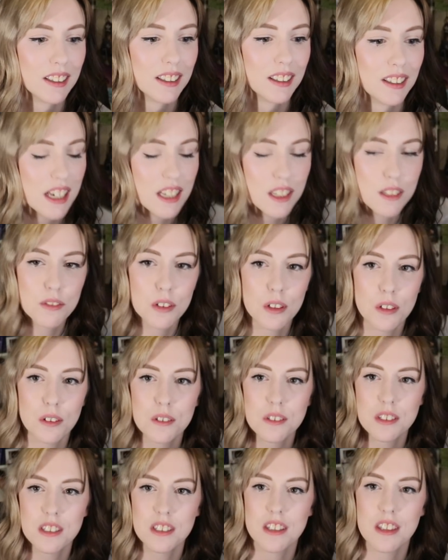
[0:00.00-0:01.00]
Seeing the
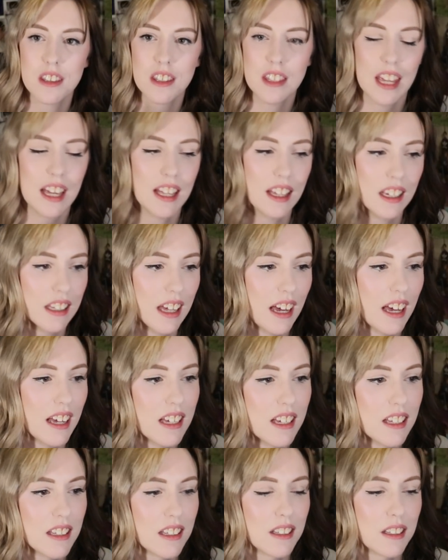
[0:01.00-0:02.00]
views and like that
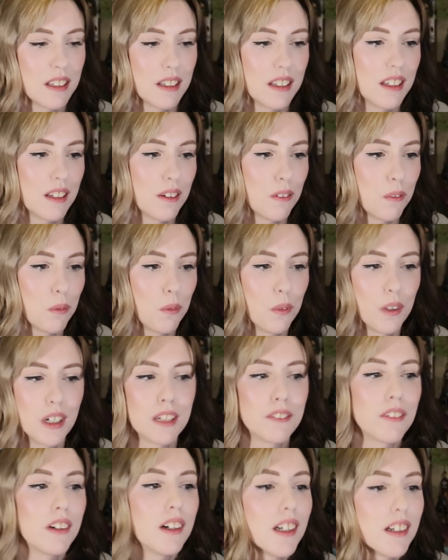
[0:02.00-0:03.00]
and
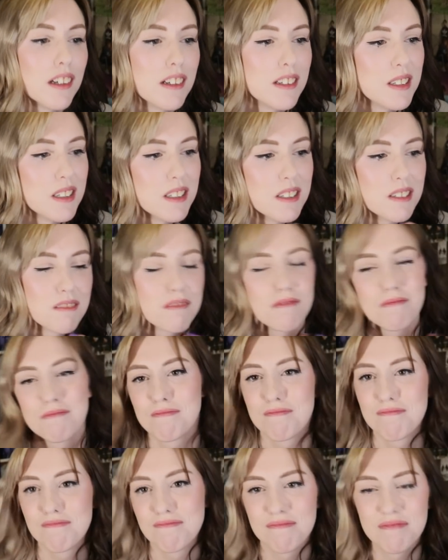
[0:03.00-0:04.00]
whatever is,
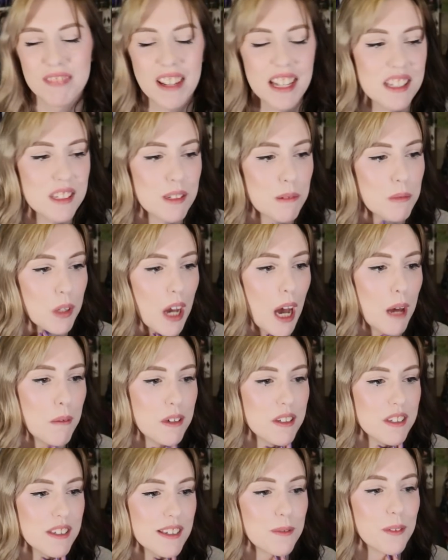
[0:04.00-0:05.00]
and
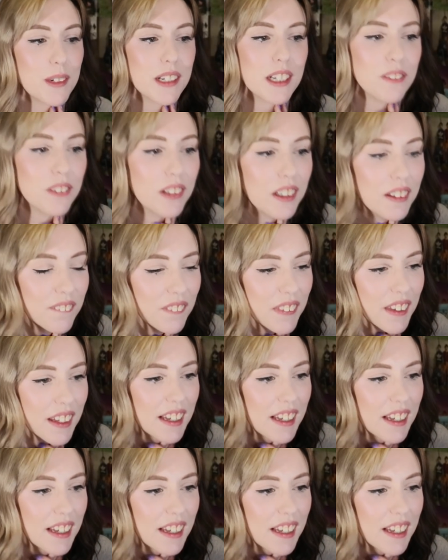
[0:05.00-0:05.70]
subscribers is whatever.